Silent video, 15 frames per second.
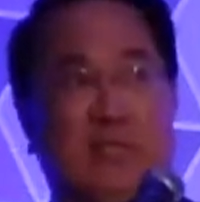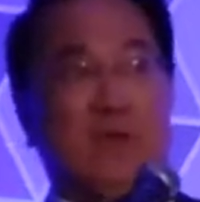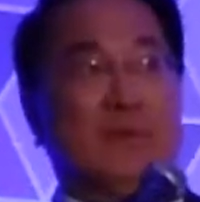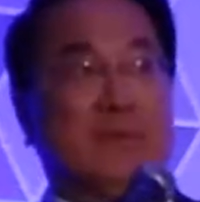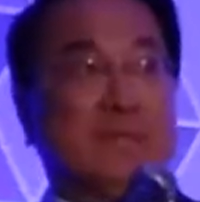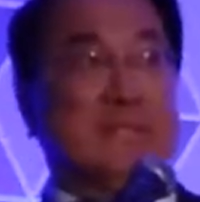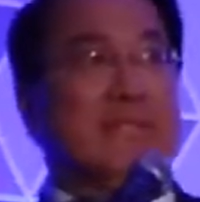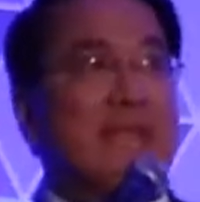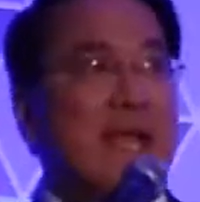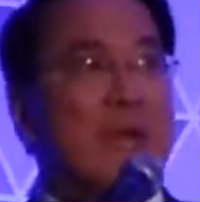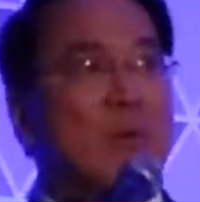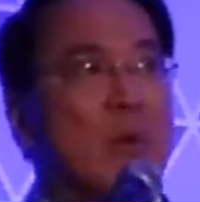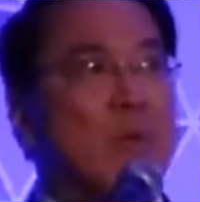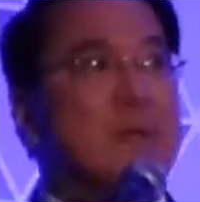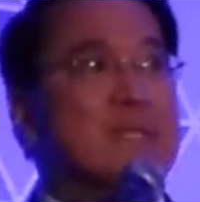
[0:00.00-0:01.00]
don't
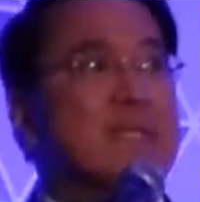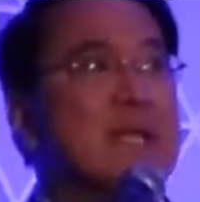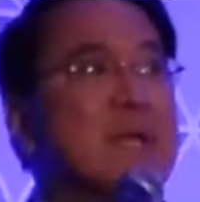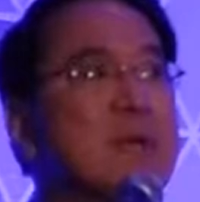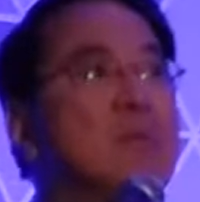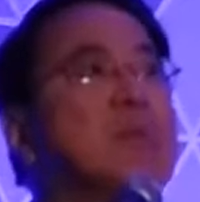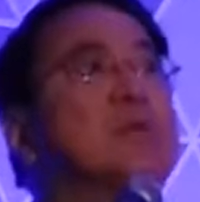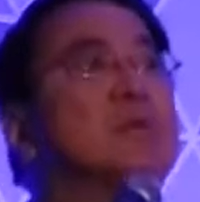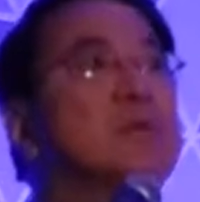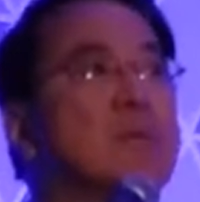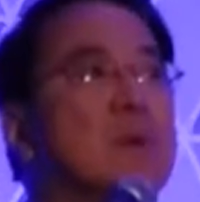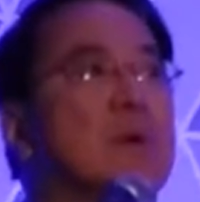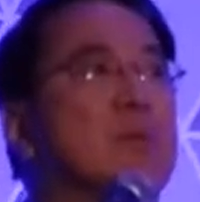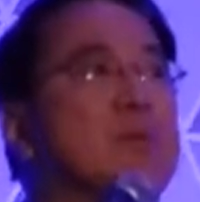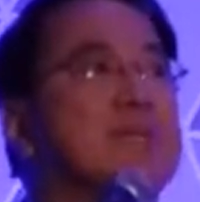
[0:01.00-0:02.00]
say what we say, we do
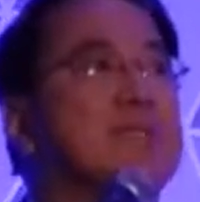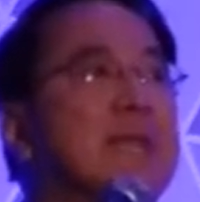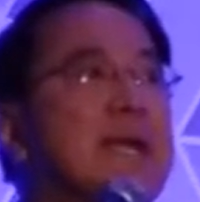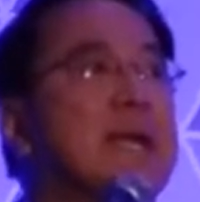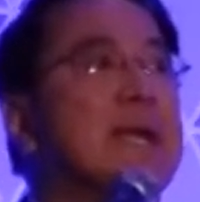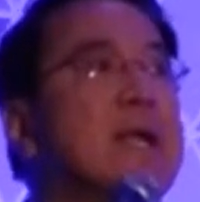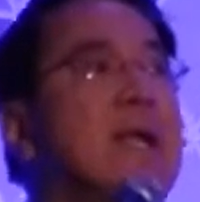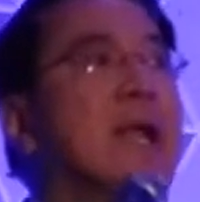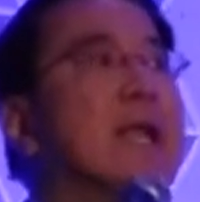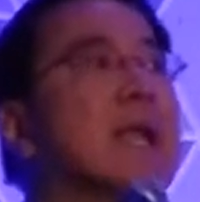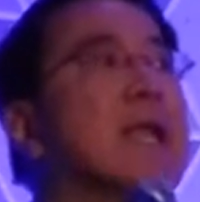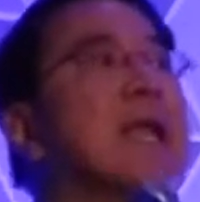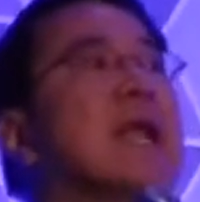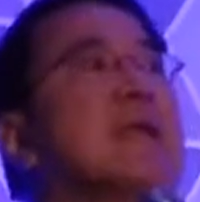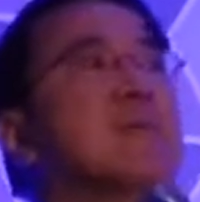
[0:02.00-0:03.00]
what we say, and
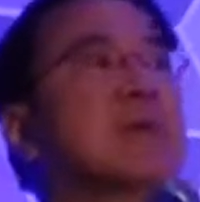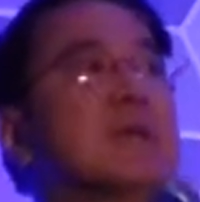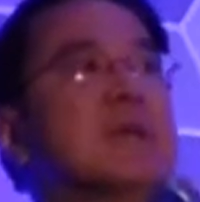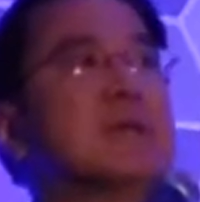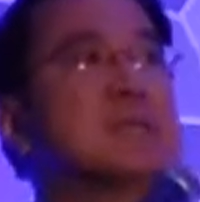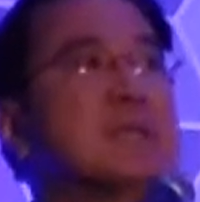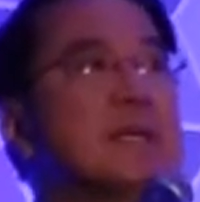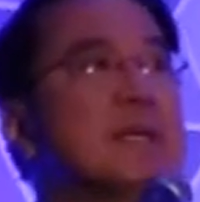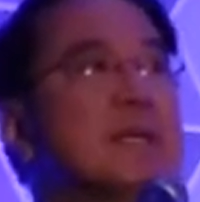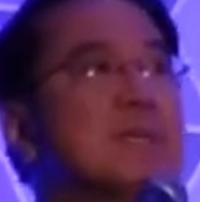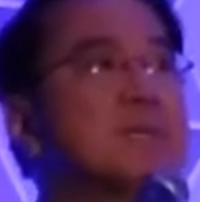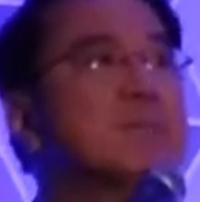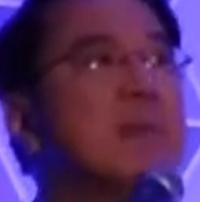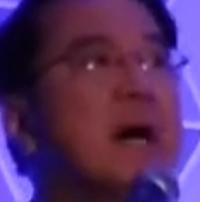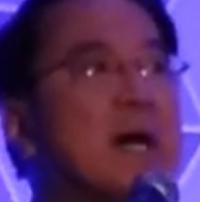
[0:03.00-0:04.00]
again, because it
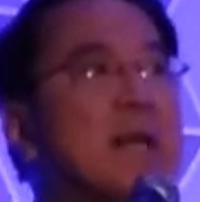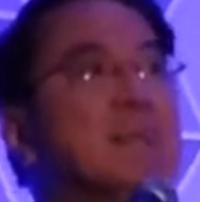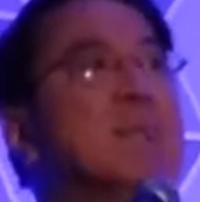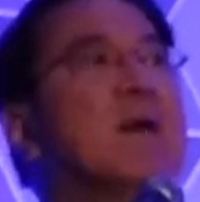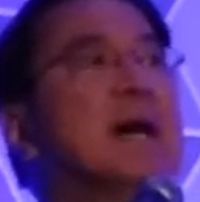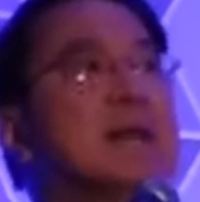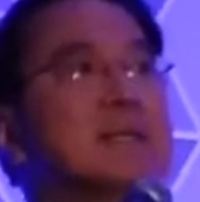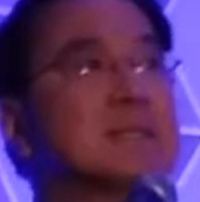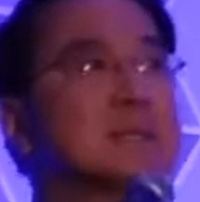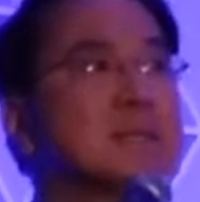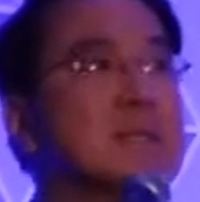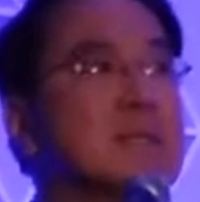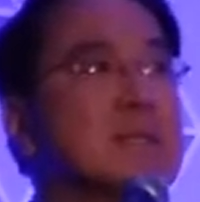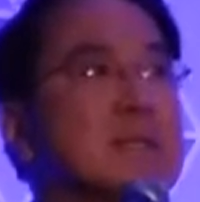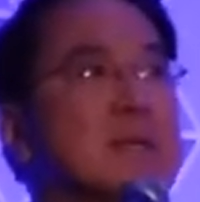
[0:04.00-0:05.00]
is part and
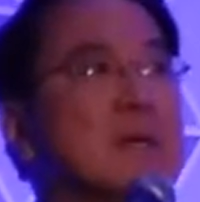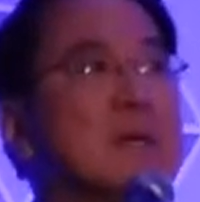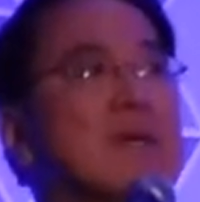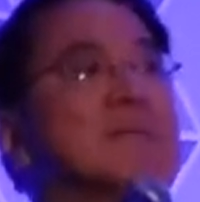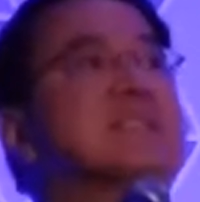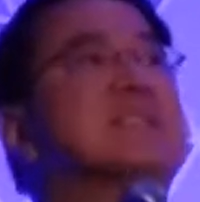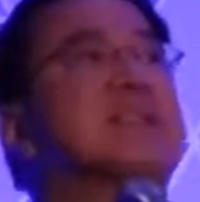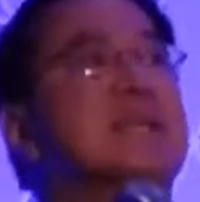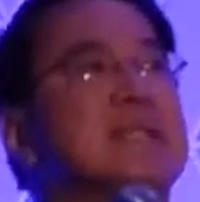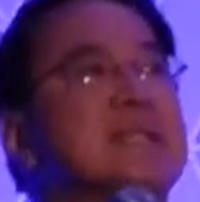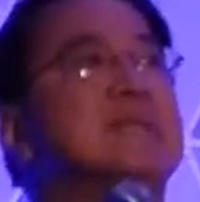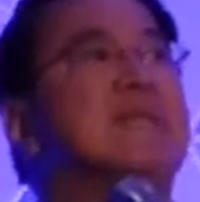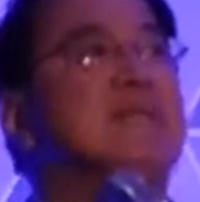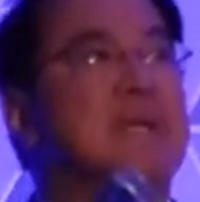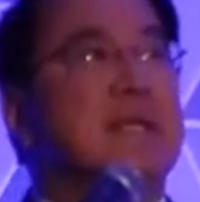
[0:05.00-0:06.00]
parcel of the
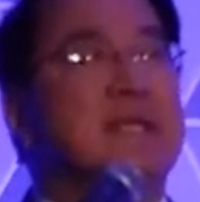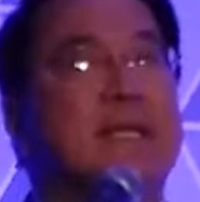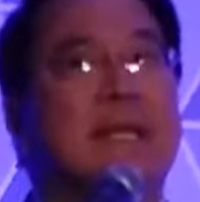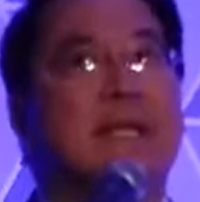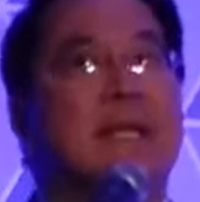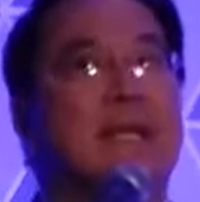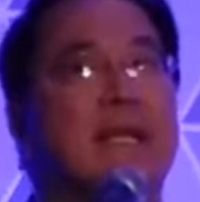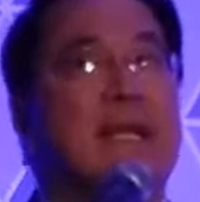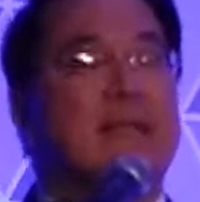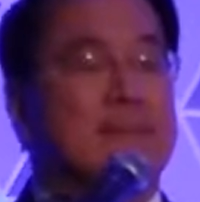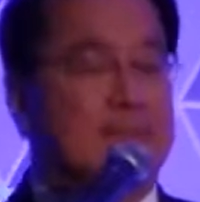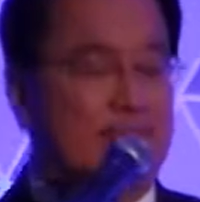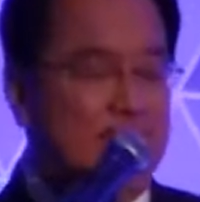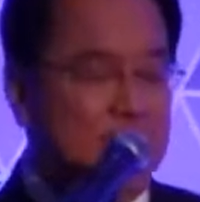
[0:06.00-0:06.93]
scientific DNA.